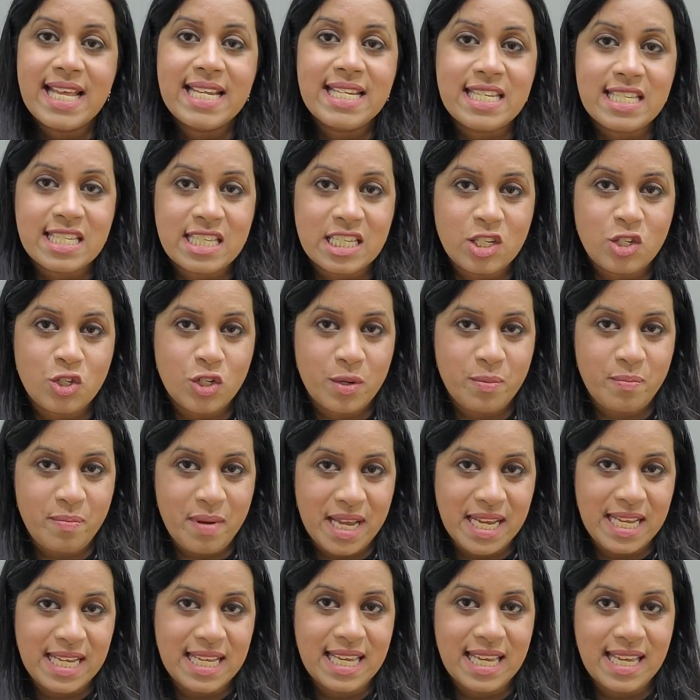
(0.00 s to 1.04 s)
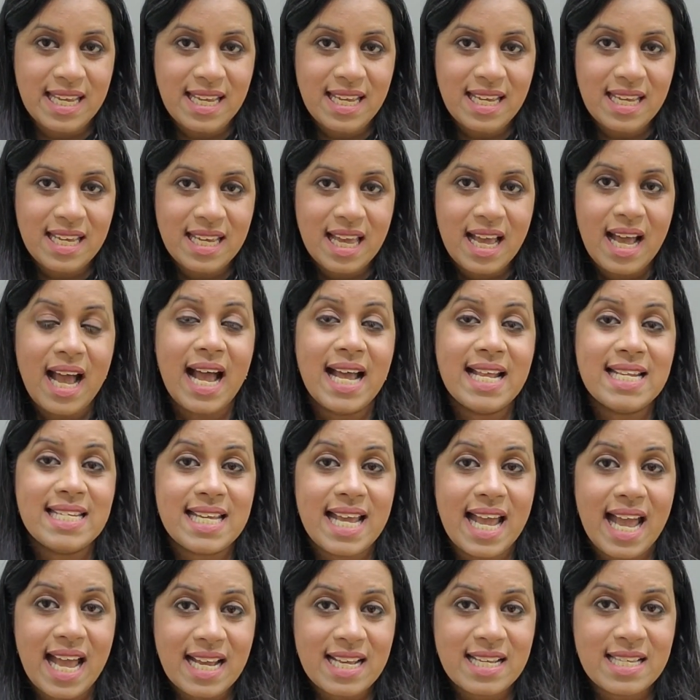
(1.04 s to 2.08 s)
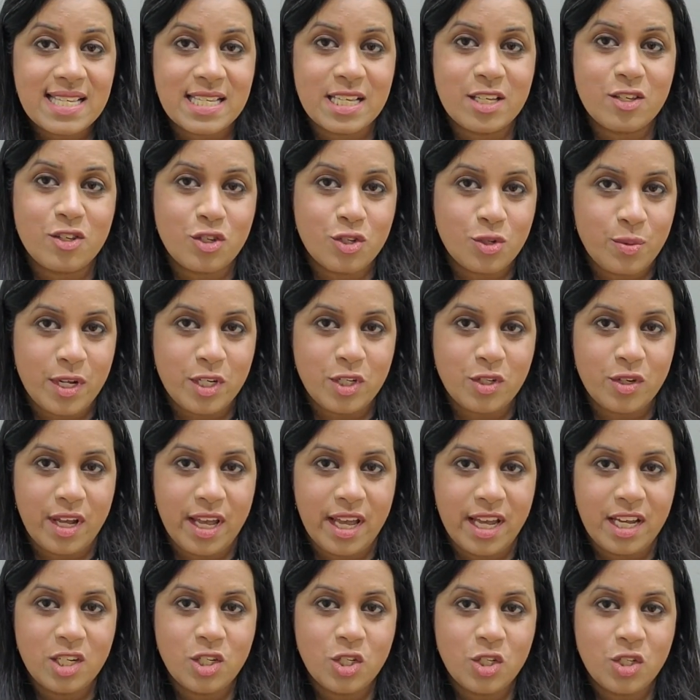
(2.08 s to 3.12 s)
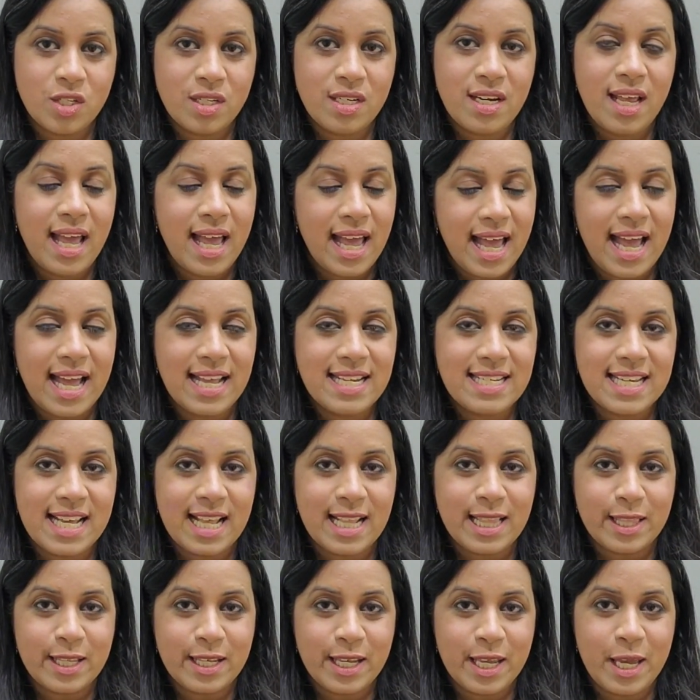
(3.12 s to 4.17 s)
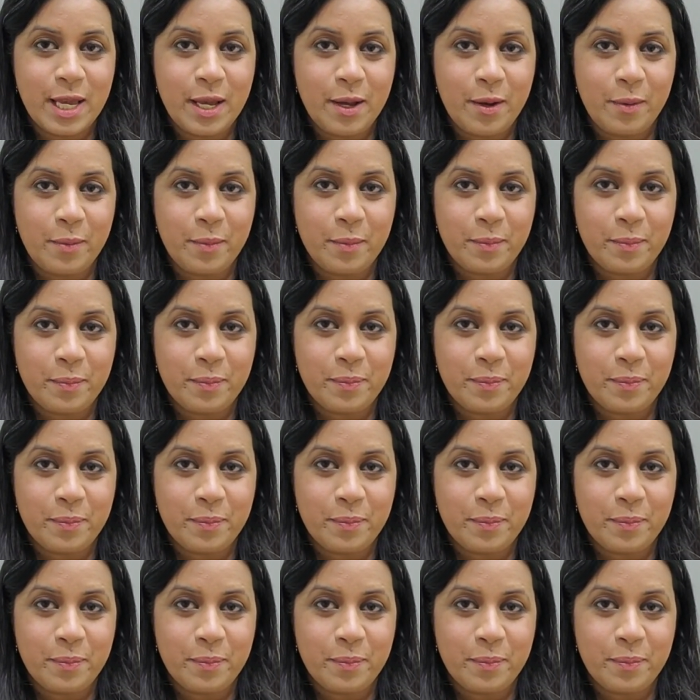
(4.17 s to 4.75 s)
decision making, and access to education and healthcare.